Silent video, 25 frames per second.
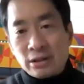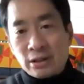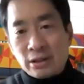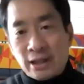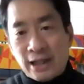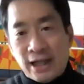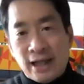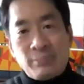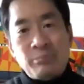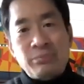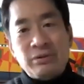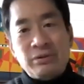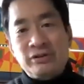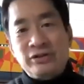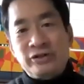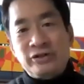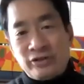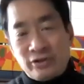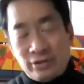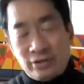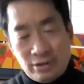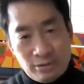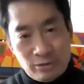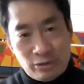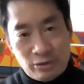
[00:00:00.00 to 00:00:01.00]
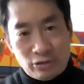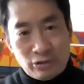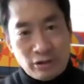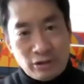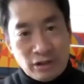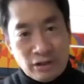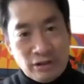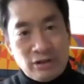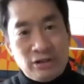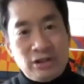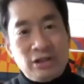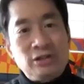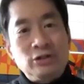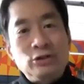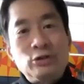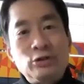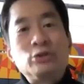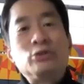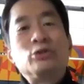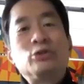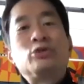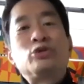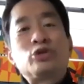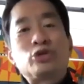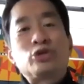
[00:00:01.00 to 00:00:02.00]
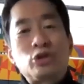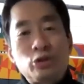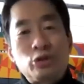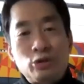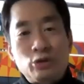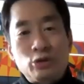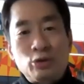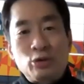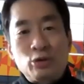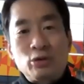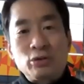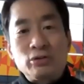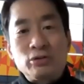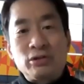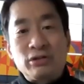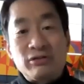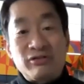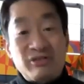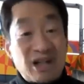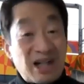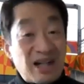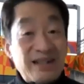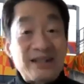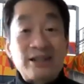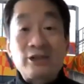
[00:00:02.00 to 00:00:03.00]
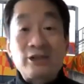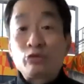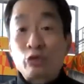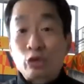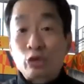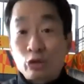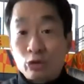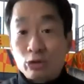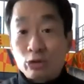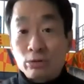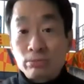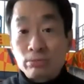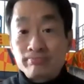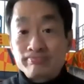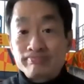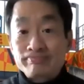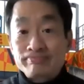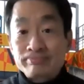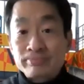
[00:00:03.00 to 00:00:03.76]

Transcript: capitalist culture continues to divide and rule